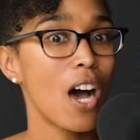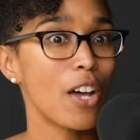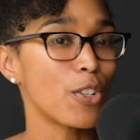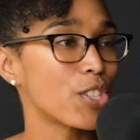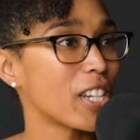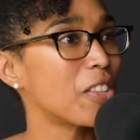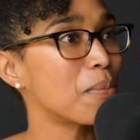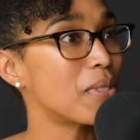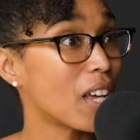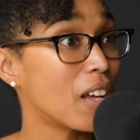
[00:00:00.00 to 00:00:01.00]
understand
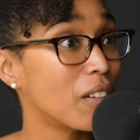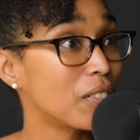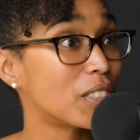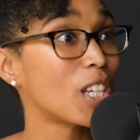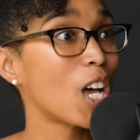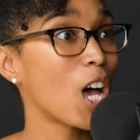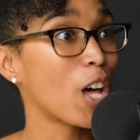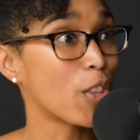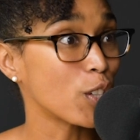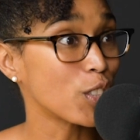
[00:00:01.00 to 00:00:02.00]
themselves,
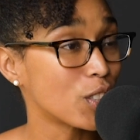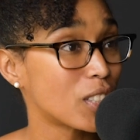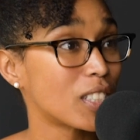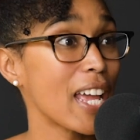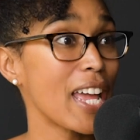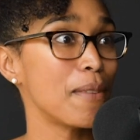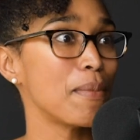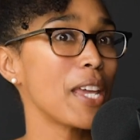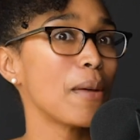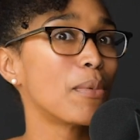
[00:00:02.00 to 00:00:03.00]
others, and
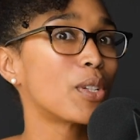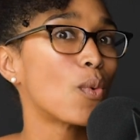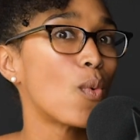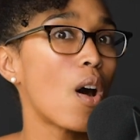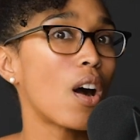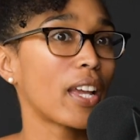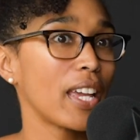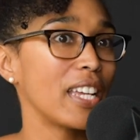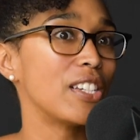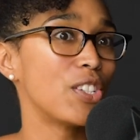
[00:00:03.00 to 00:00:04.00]
be able to walk
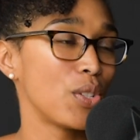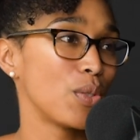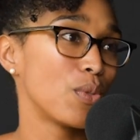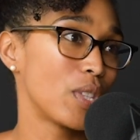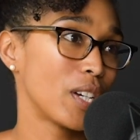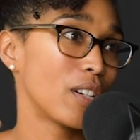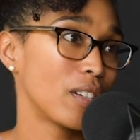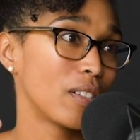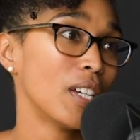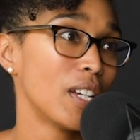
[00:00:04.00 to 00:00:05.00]
into their